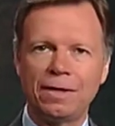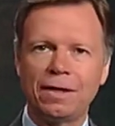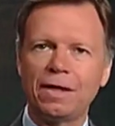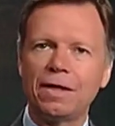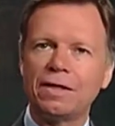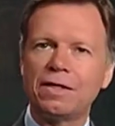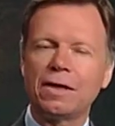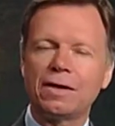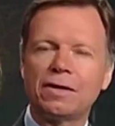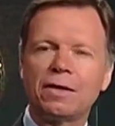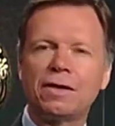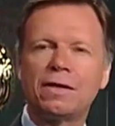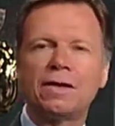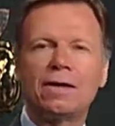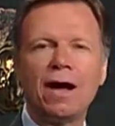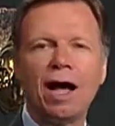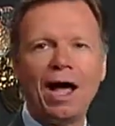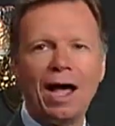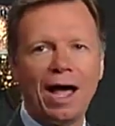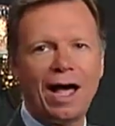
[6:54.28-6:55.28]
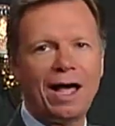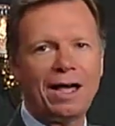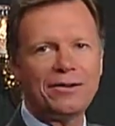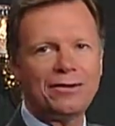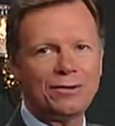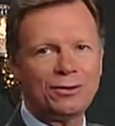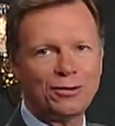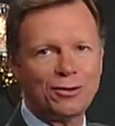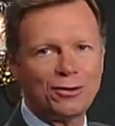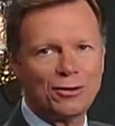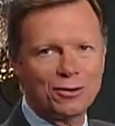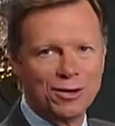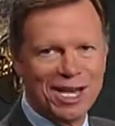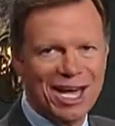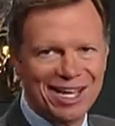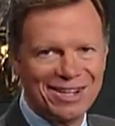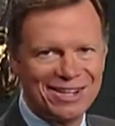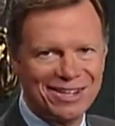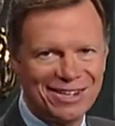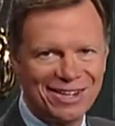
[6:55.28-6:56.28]
that God
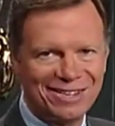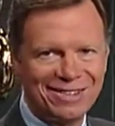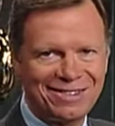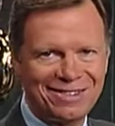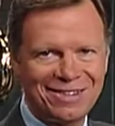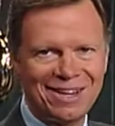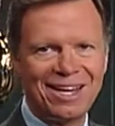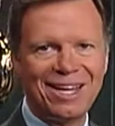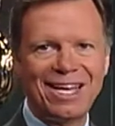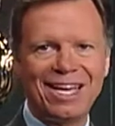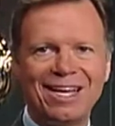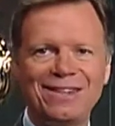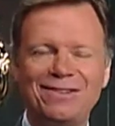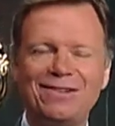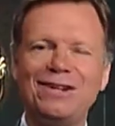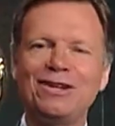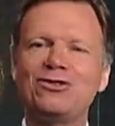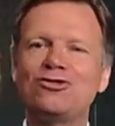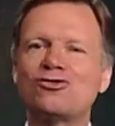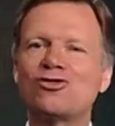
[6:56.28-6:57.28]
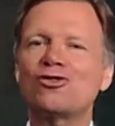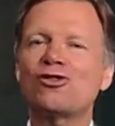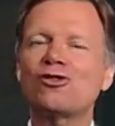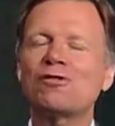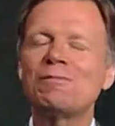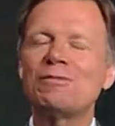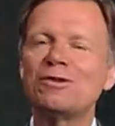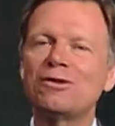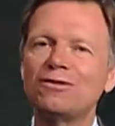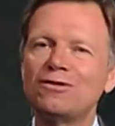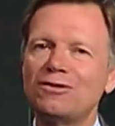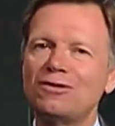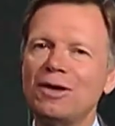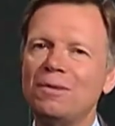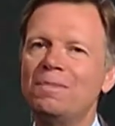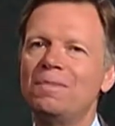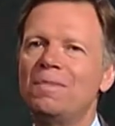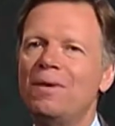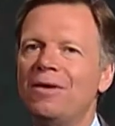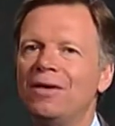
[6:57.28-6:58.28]
created us. It's an eternal
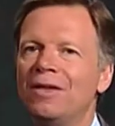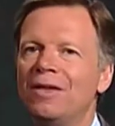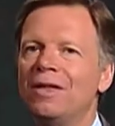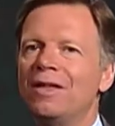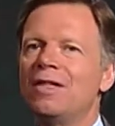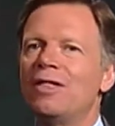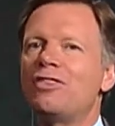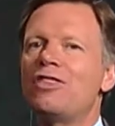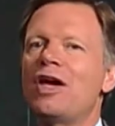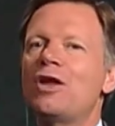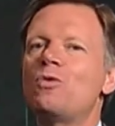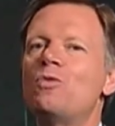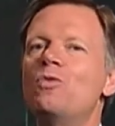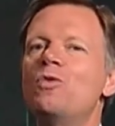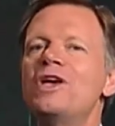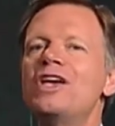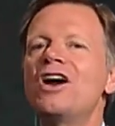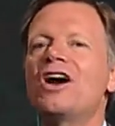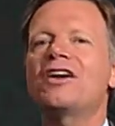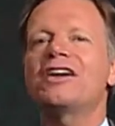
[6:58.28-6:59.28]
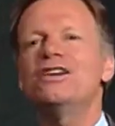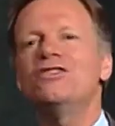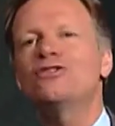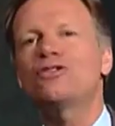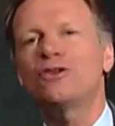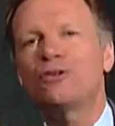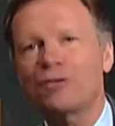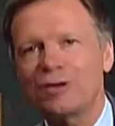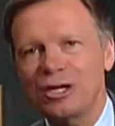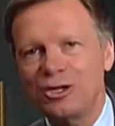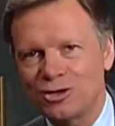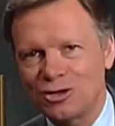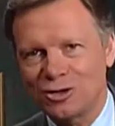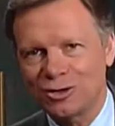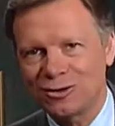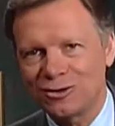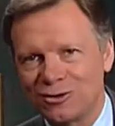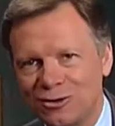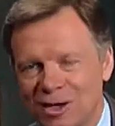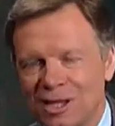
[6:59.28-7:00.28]
symbol that we are His
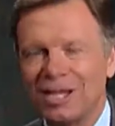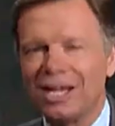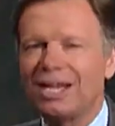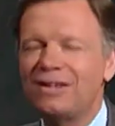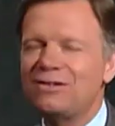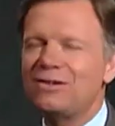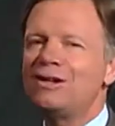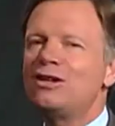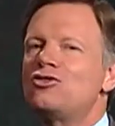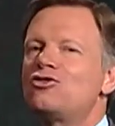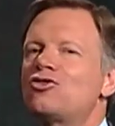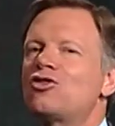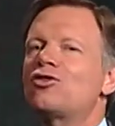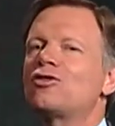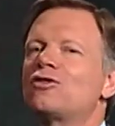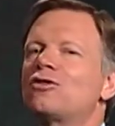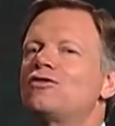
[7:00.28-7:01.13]
creatures. It's an eternal